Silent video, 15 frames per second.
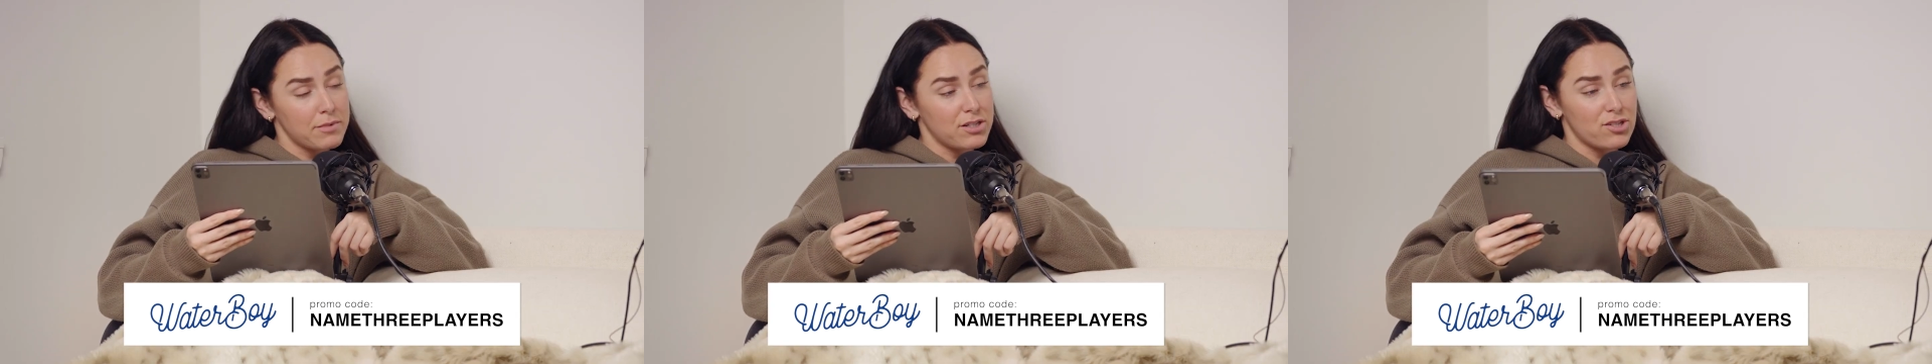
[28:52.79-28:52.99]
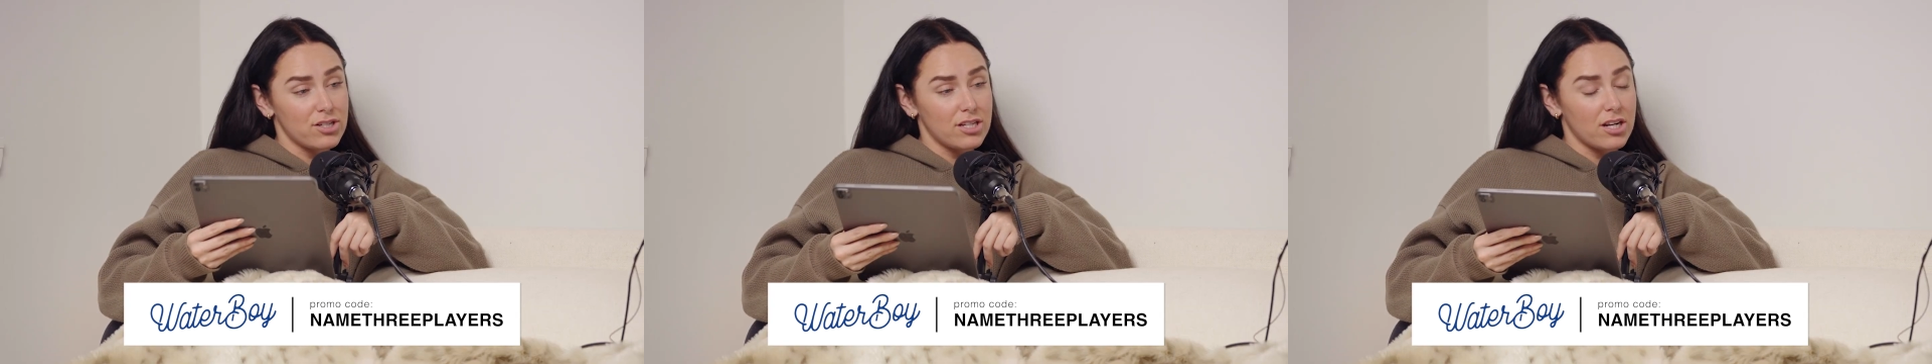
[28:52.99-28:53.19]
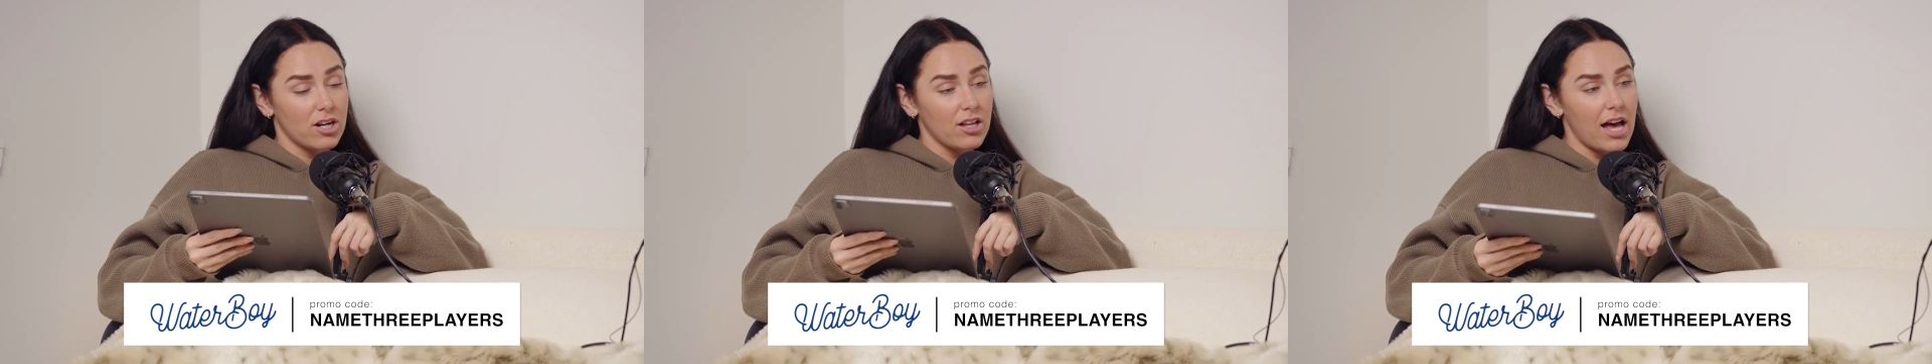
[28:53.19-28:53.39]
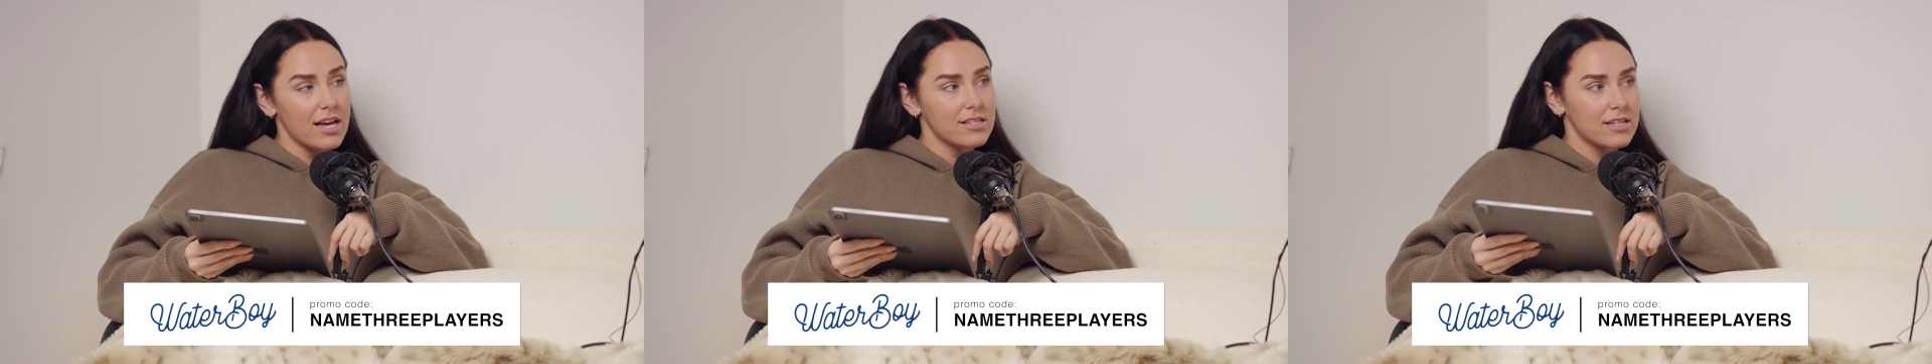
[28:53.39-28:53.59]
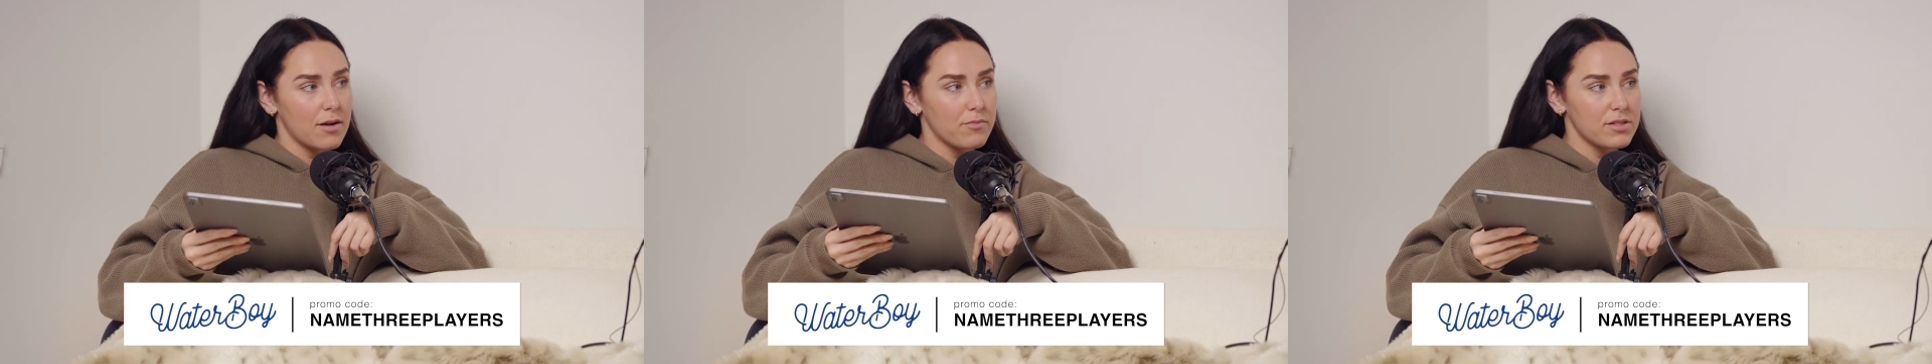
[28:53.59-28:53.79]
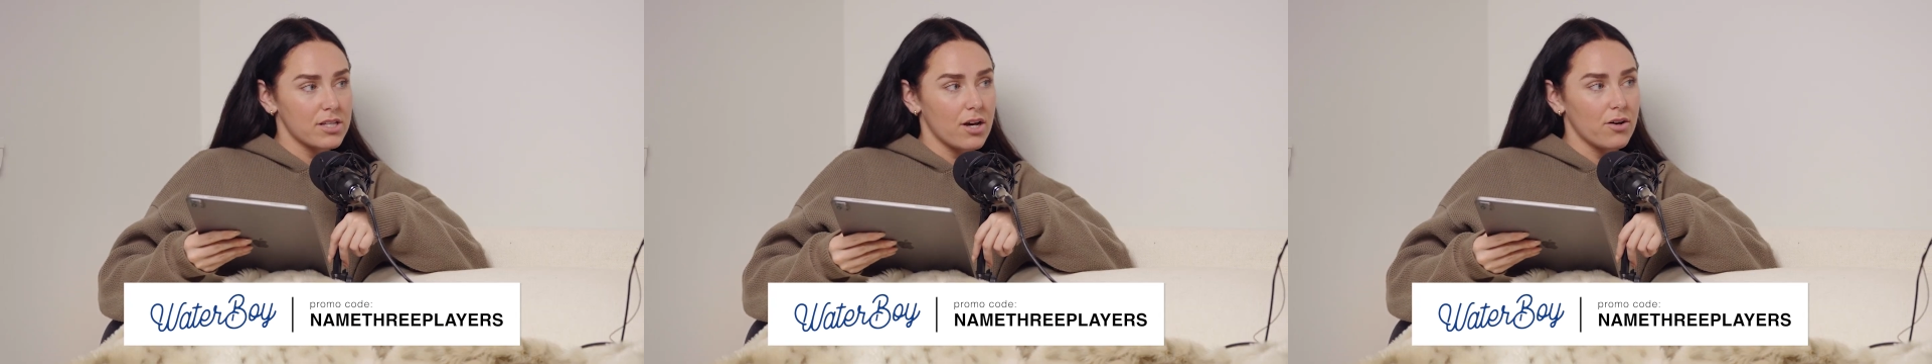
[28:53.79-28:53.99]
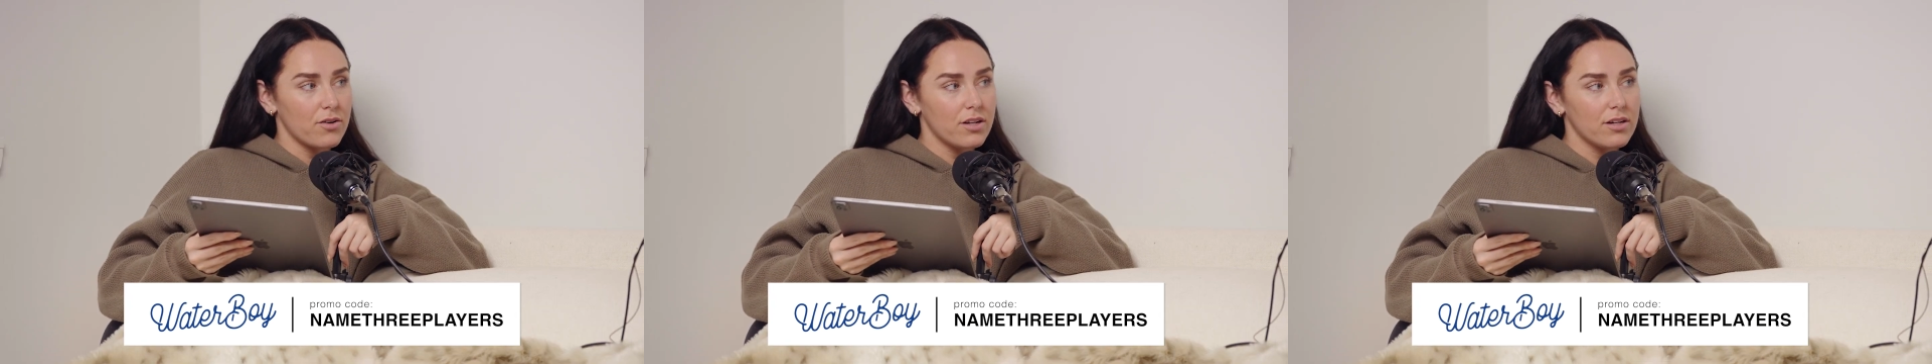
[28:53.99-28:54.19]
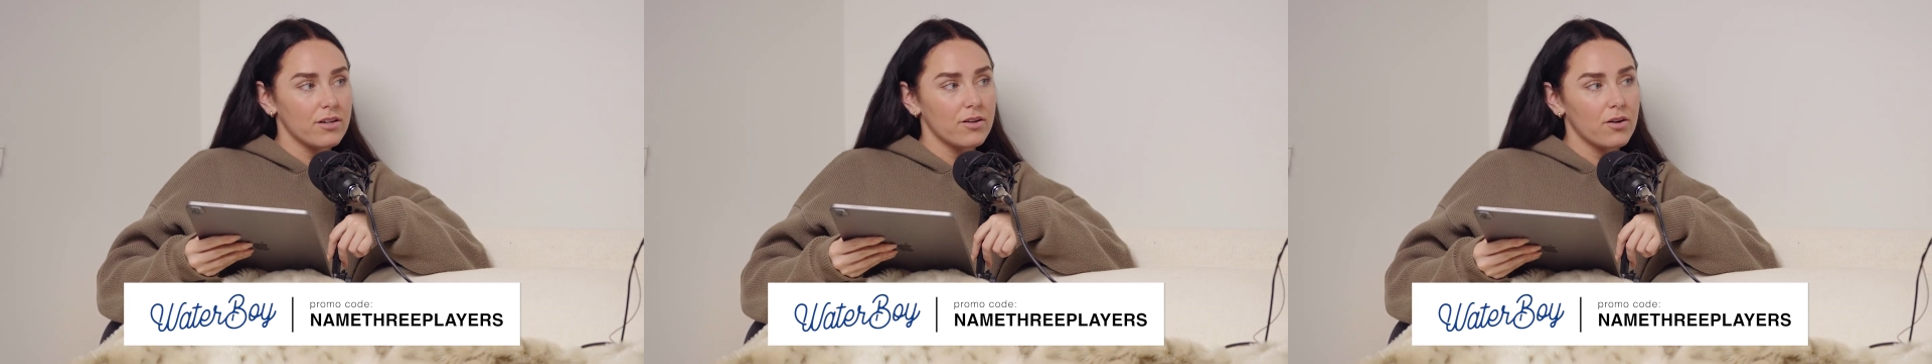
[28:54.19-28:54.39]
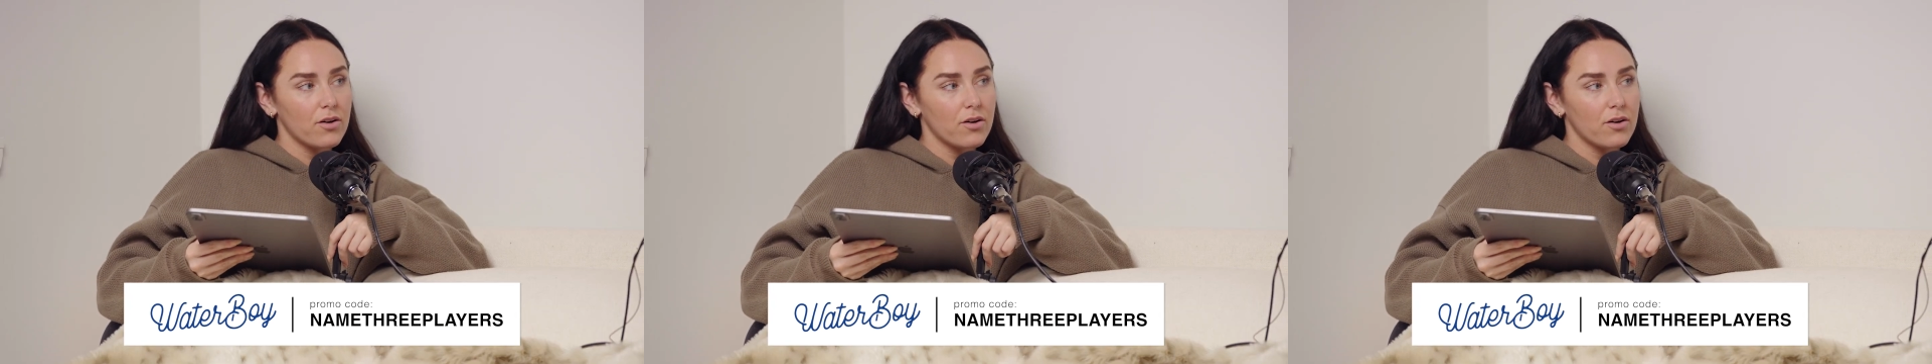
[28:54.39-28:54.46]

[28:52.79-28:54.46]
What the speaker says: mentioned in our last episode,